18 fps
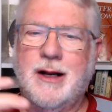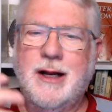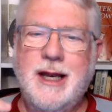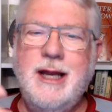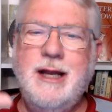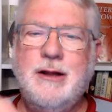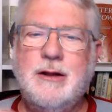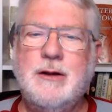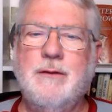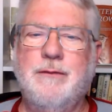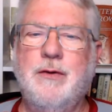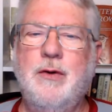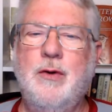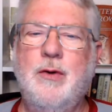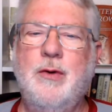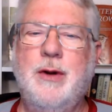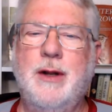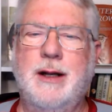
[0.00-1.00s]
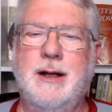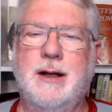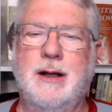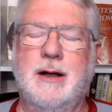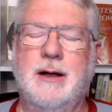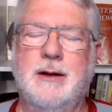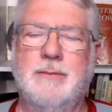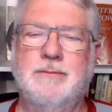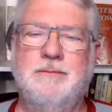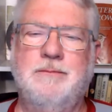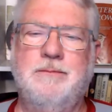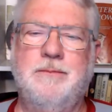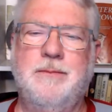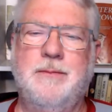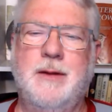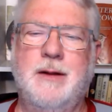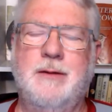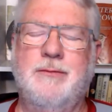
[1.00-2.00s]
eat the food
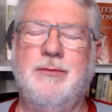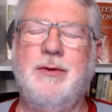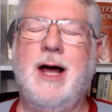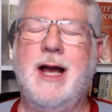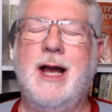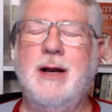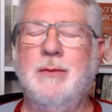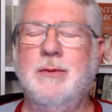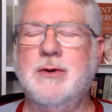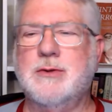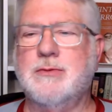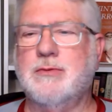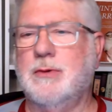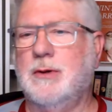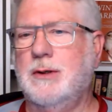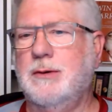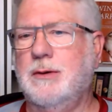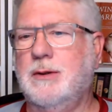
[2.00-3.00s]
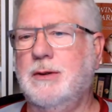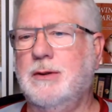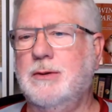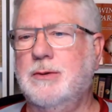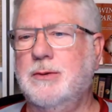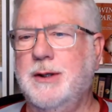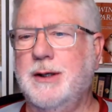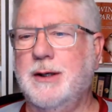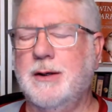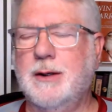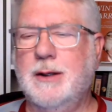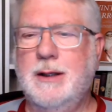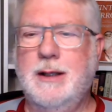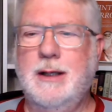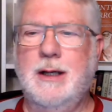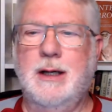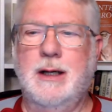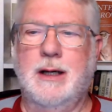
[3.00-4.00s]
in flight, which is really cool. There,
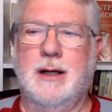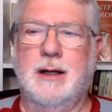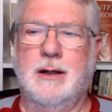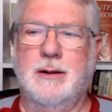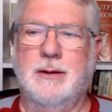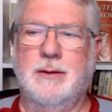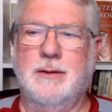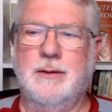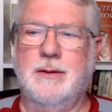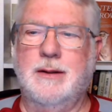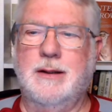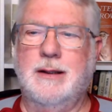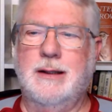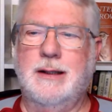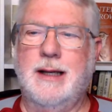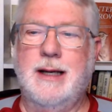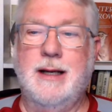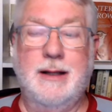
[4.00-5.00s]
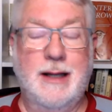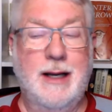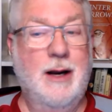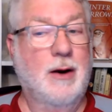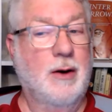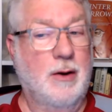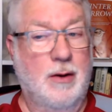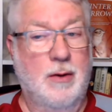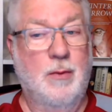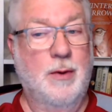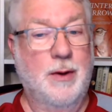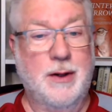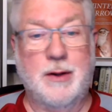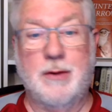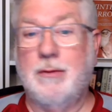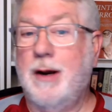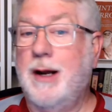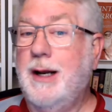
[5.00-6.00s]
they are one of
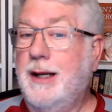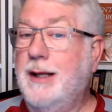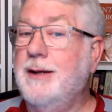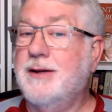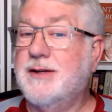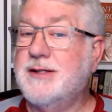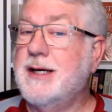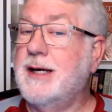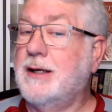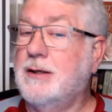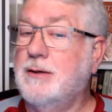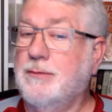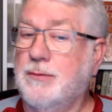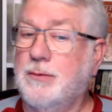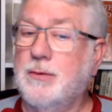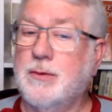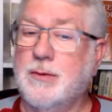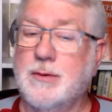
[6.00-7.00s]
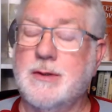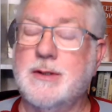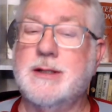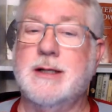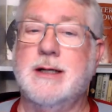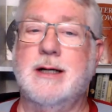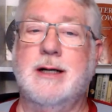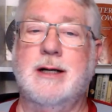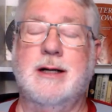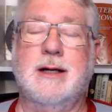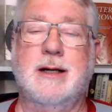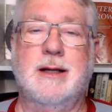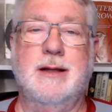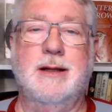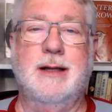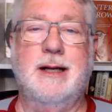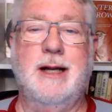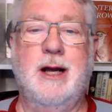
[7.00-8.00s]
the great insectivores
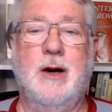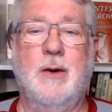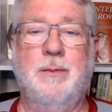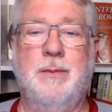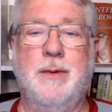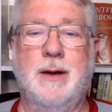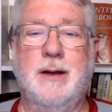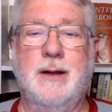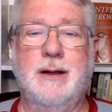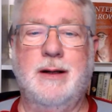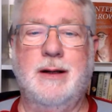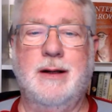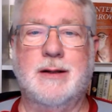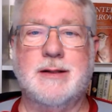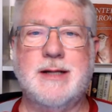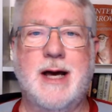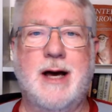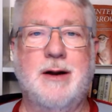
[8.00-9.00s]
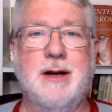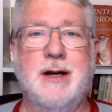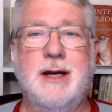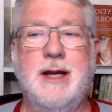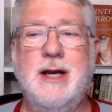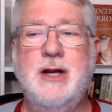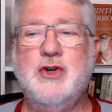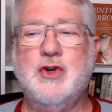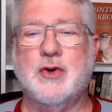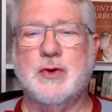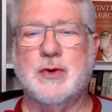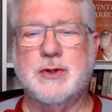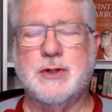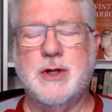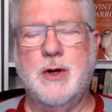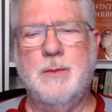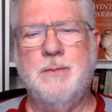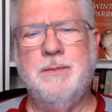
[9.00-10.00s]
that help us out in nature.
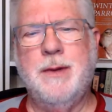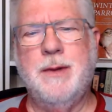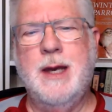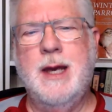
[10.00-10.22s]
So,